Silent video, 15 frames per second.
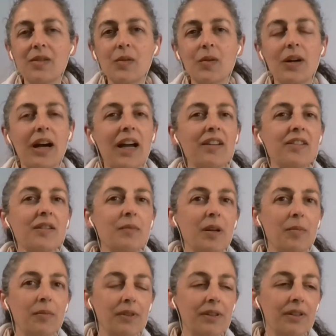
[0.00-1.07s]
So I
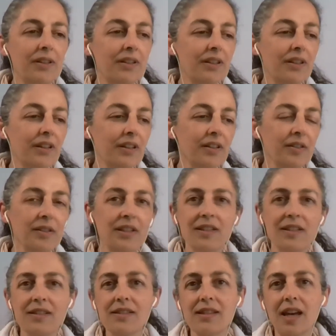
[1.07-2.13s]
remember
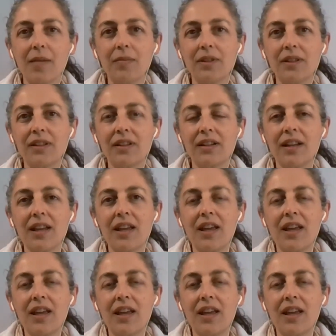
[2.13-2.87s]
in summer